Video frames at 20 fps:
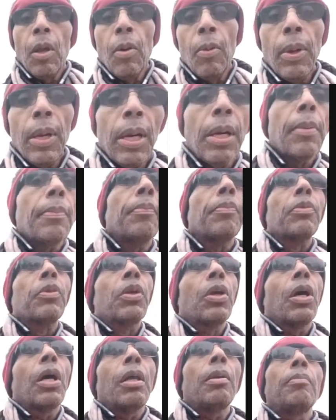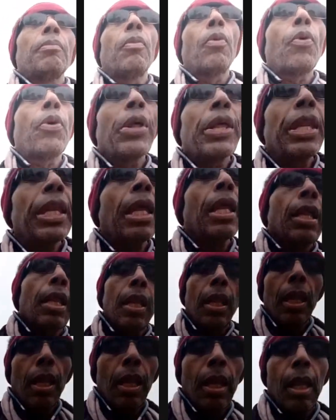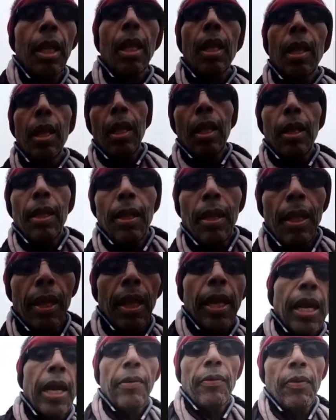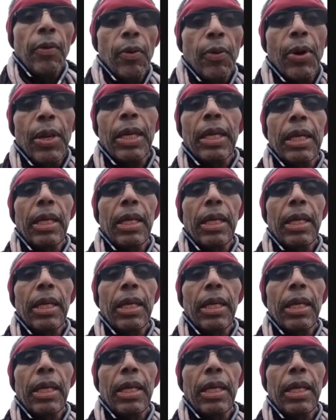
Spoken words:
Well, good morning, everyone.